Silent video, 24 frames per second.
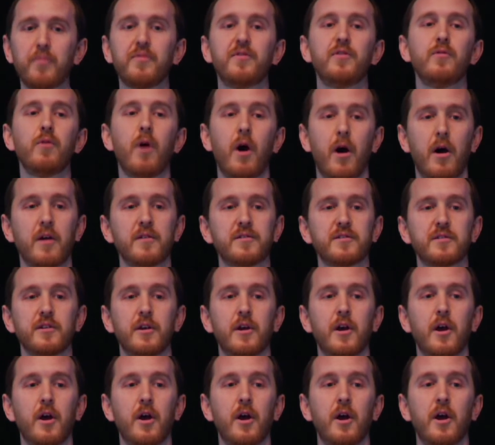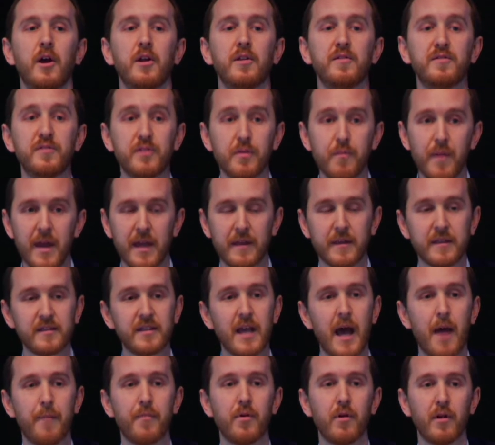up to us to make
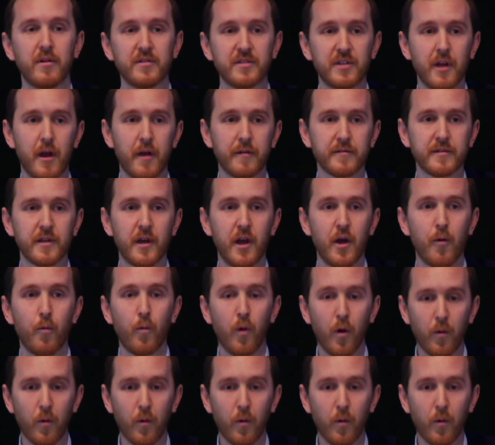this happen ourselves?